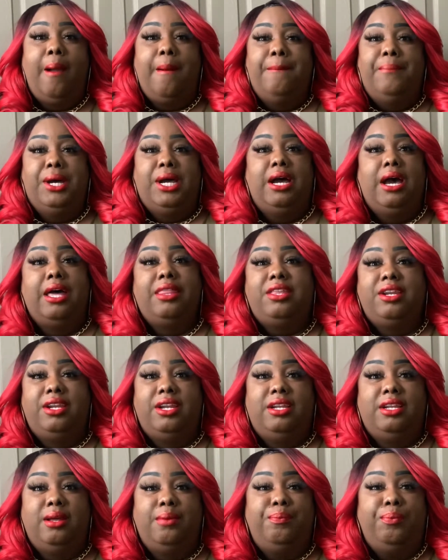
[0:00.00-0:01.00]
But other
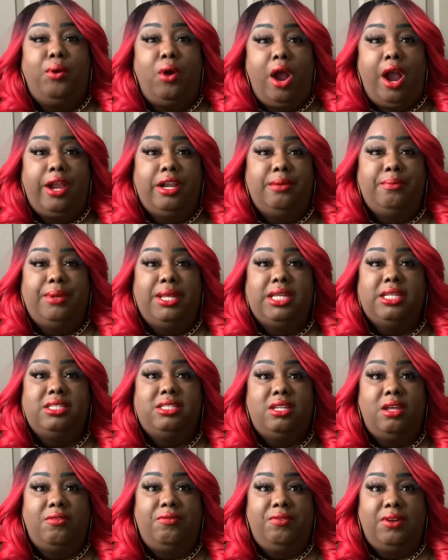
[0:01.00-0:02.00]
than the parting being
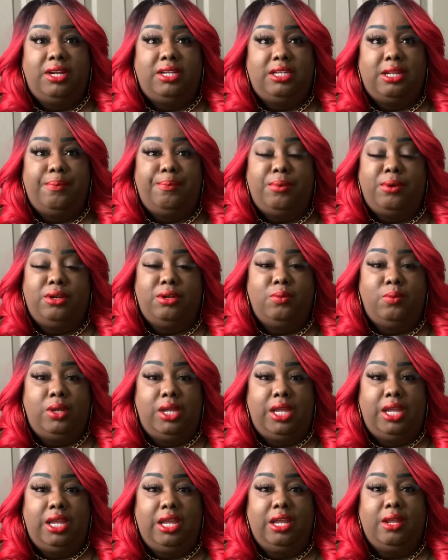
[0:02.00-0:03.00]
so fucked up on the
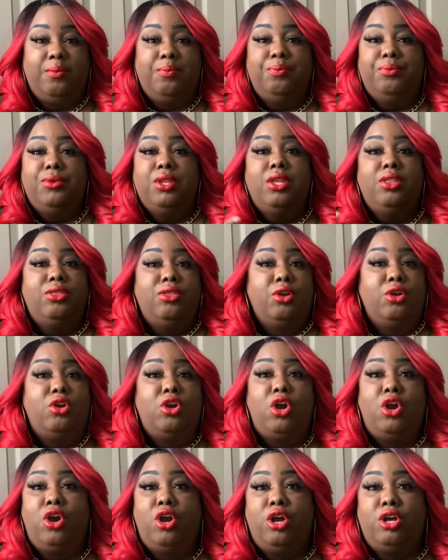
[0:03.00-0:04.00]
wig, the
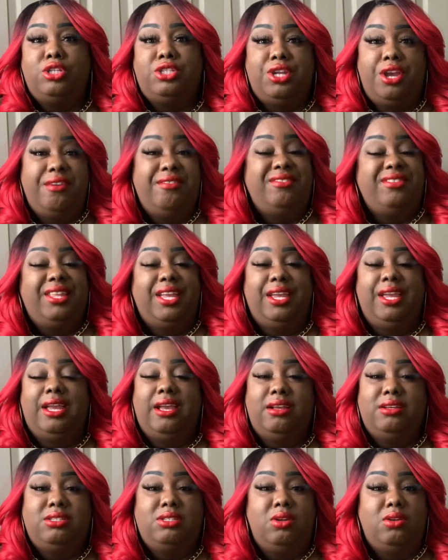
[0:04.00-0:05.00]
curls and everything
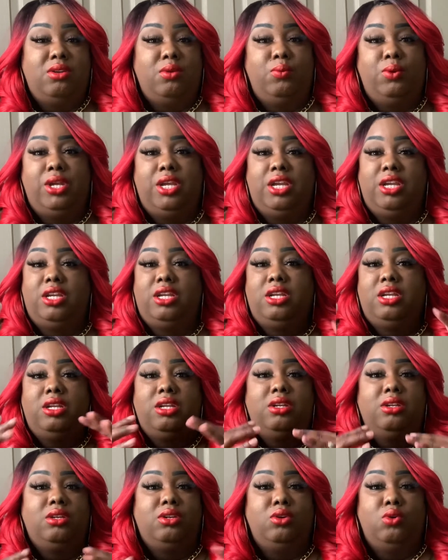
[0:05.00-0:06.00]
else on the wig,
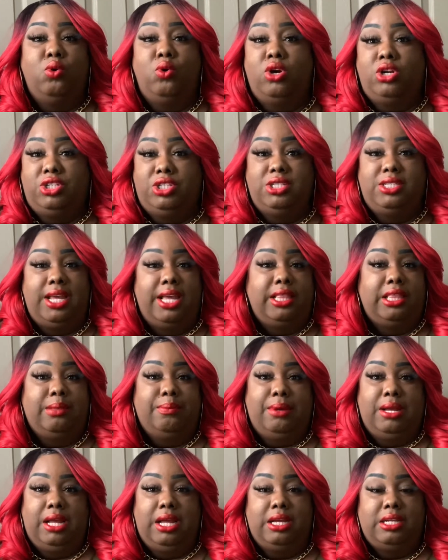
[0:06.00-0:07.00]
gorgeous out the
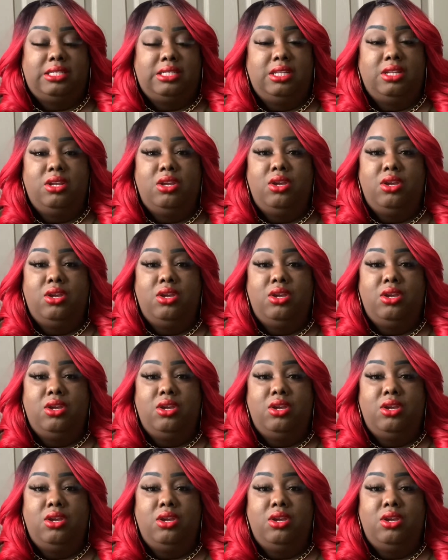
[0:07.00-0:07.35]
box.